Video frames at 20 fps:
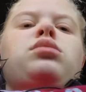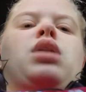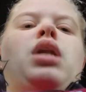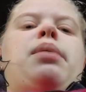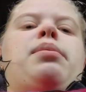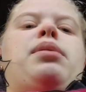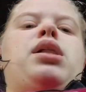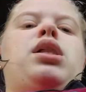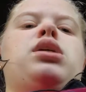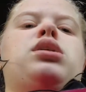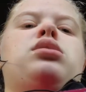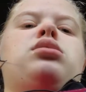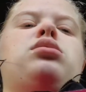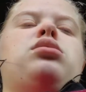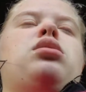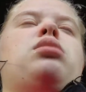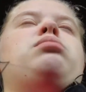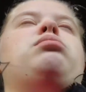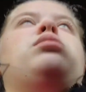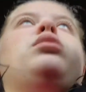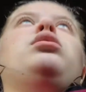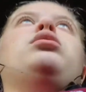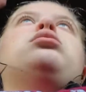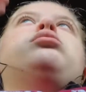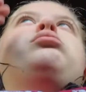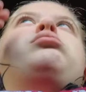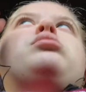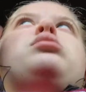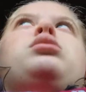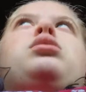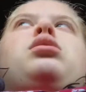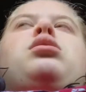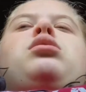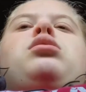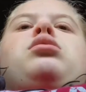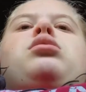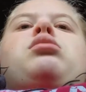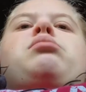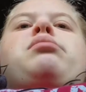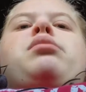Time to listen to some
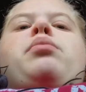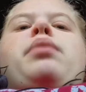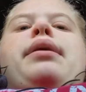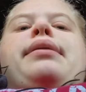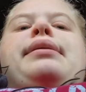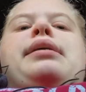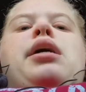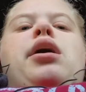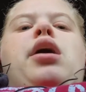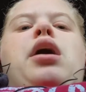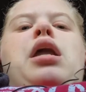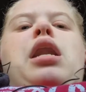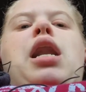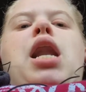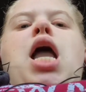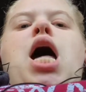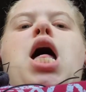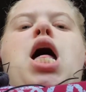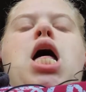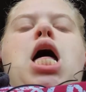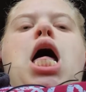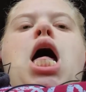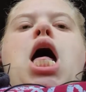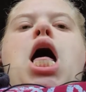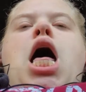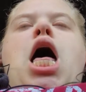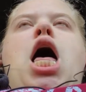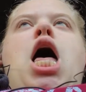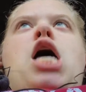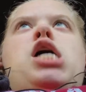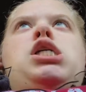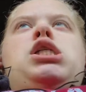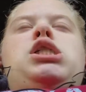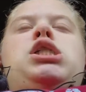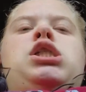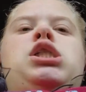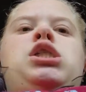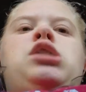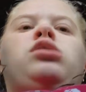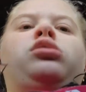music on my way to
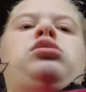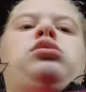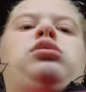class.